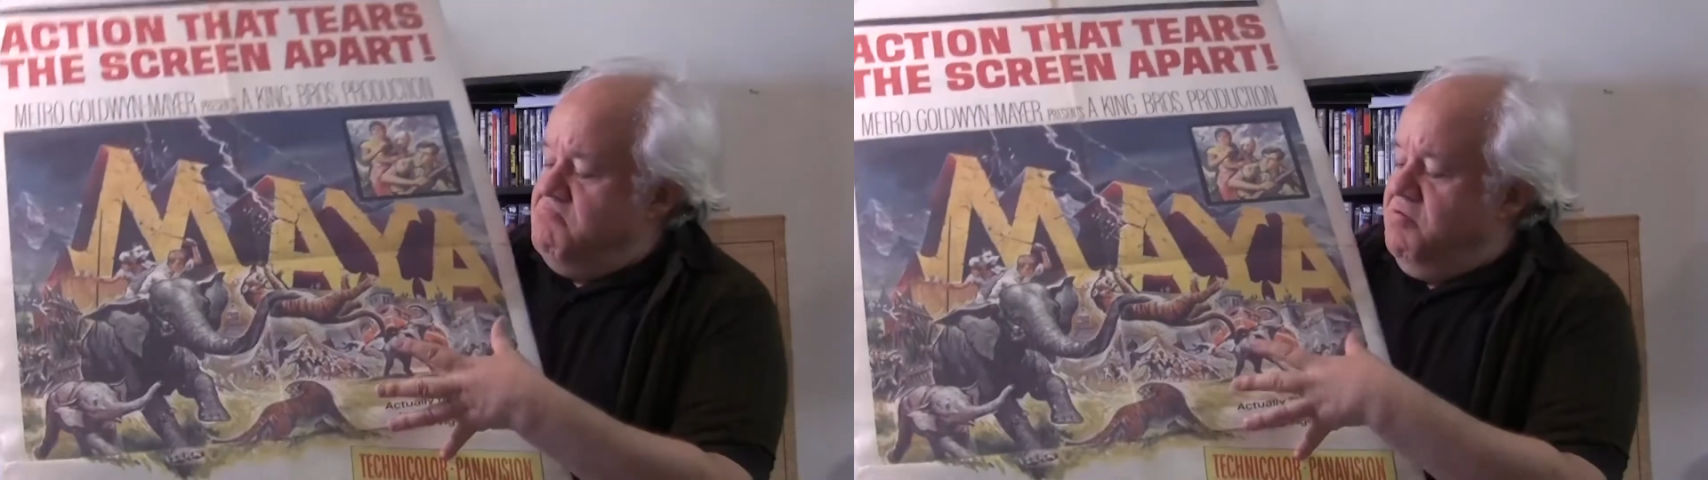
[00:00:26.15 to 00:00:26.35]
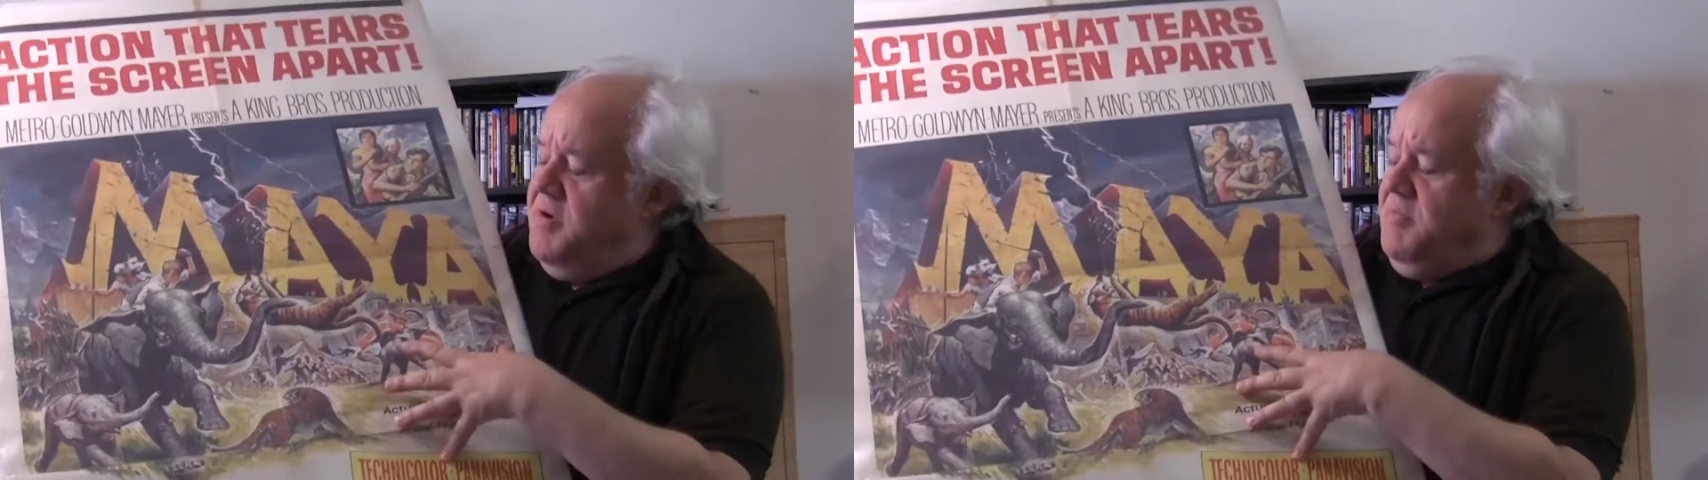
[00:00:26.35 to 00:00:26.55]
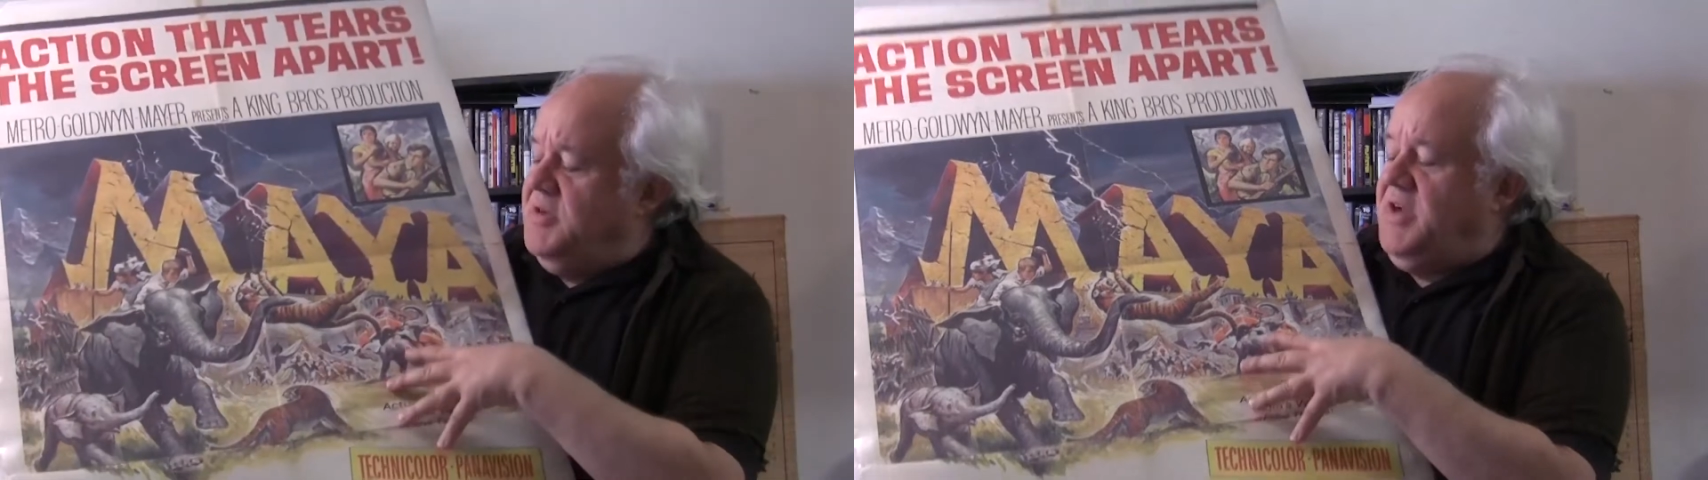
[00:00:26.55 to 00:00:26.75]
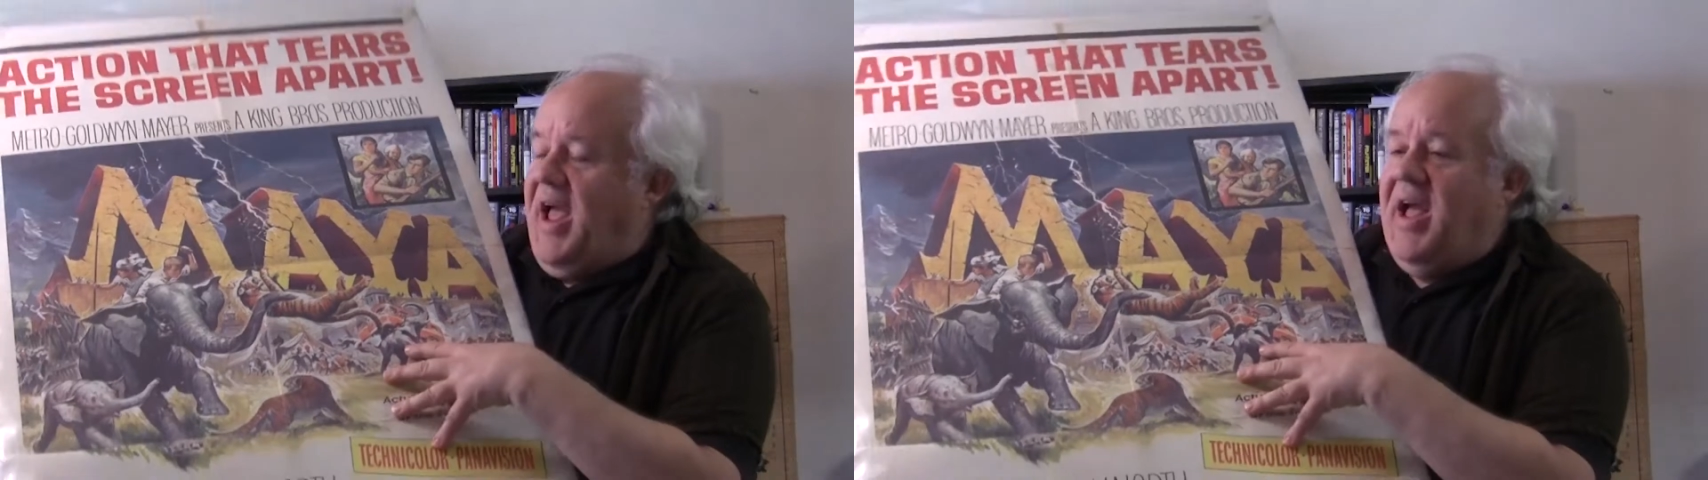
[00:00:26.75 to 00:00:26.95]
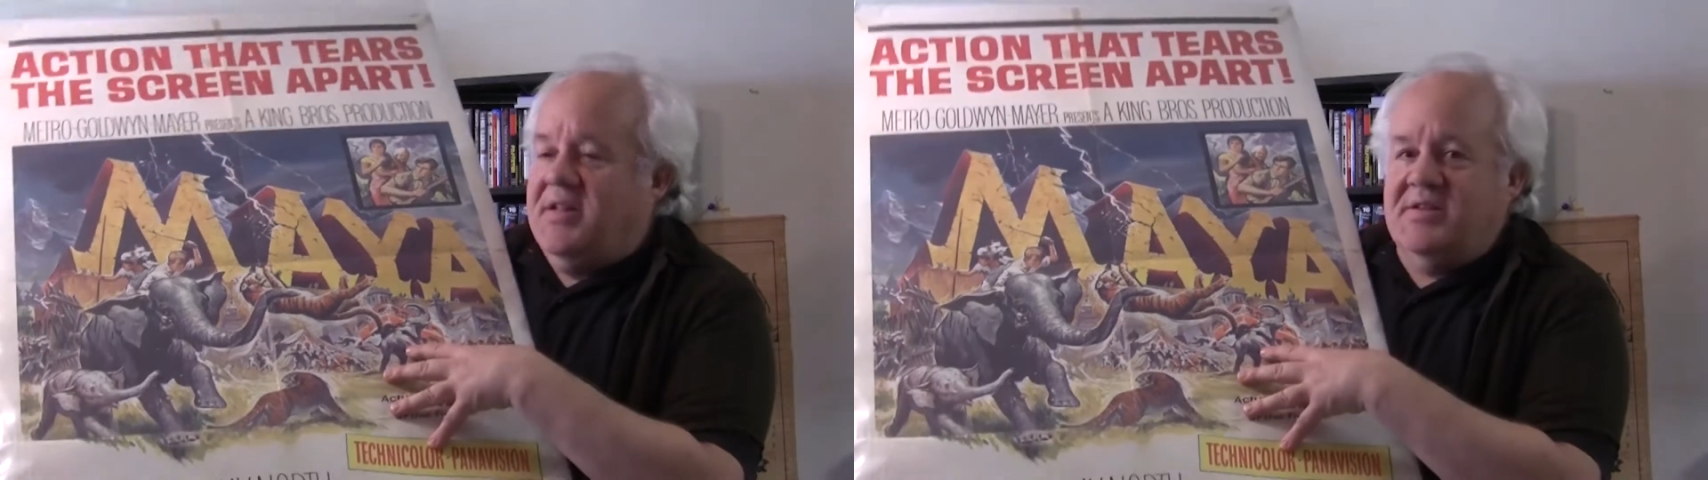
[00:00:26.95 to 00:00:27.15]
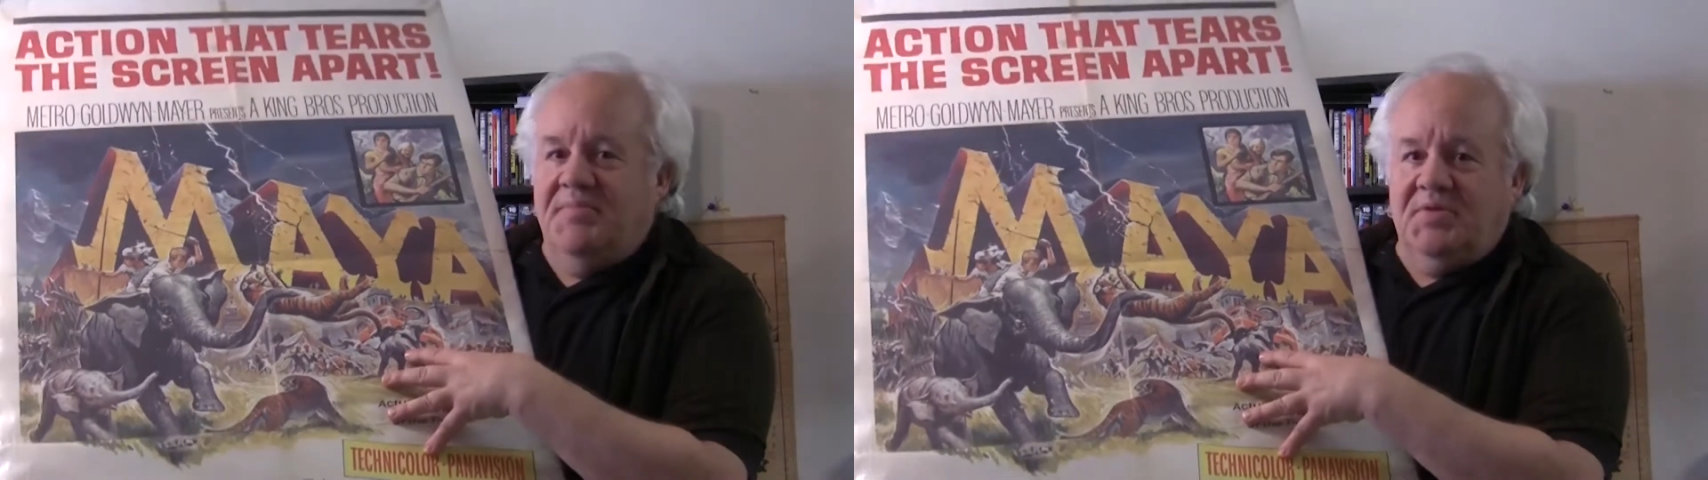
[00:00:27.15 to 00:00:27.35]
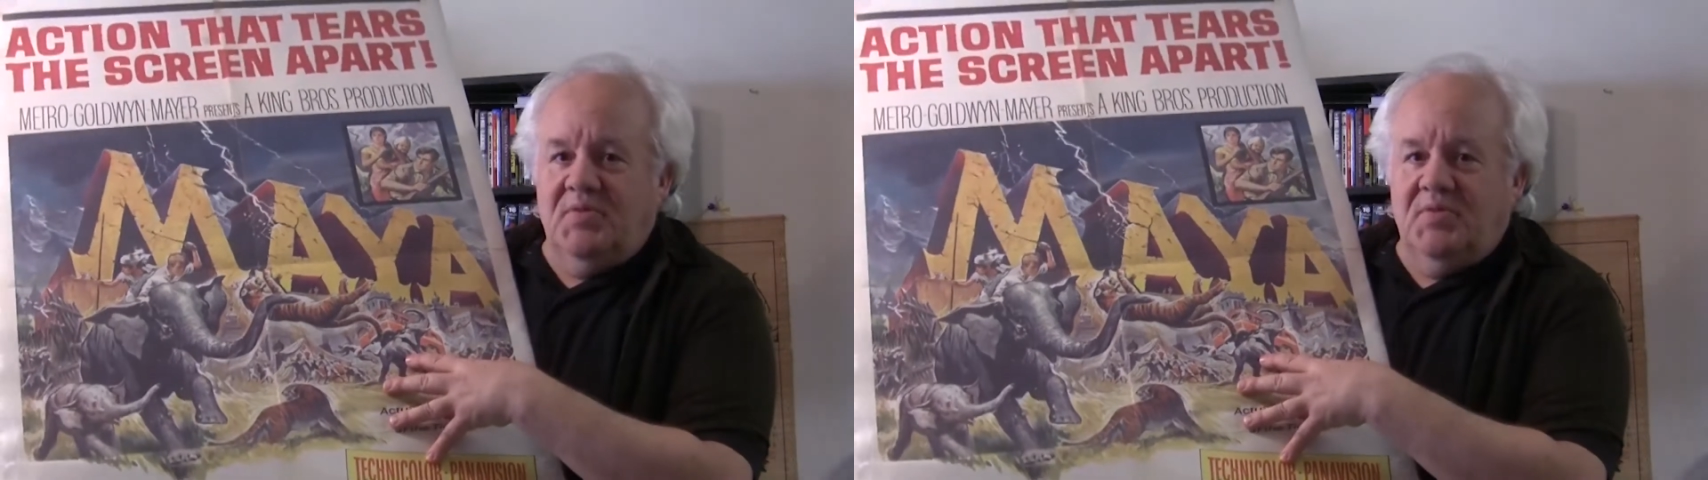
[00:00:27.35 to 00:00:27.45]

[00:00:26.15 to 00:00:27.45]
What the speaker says: pretty much adds up